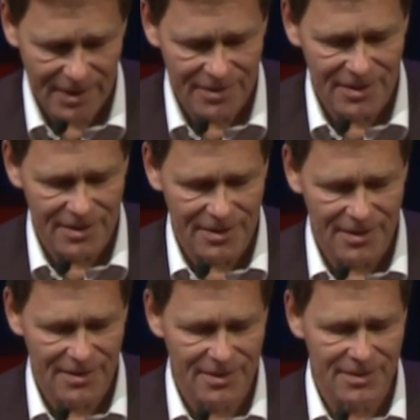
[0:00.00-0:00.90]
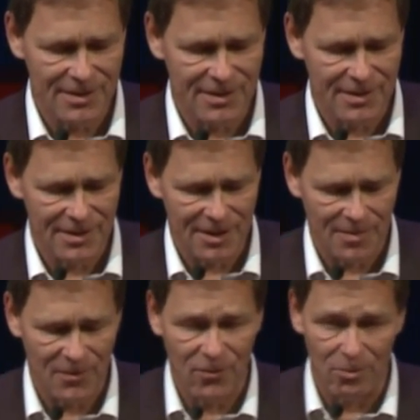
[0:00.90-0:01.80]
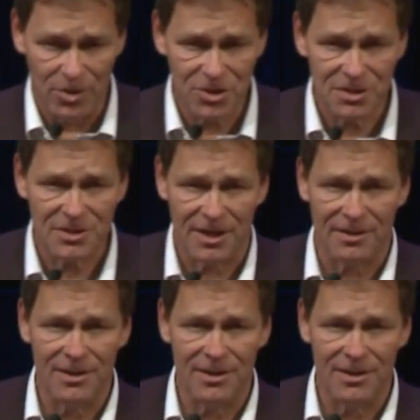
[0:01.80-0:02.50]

the, the, um, for missions that